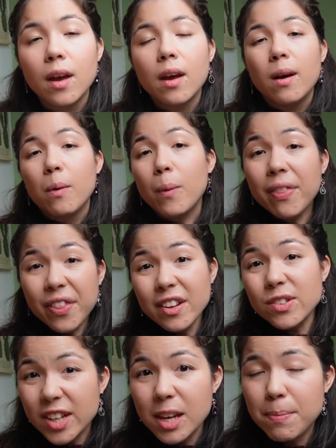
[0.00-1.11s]
One thing to
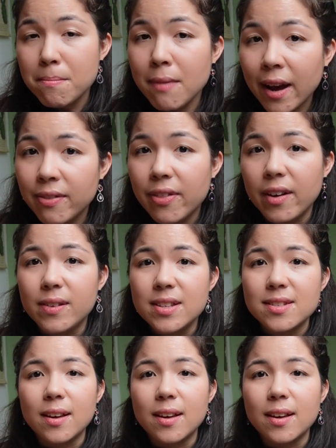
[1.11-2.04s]
keep in mind, though, is that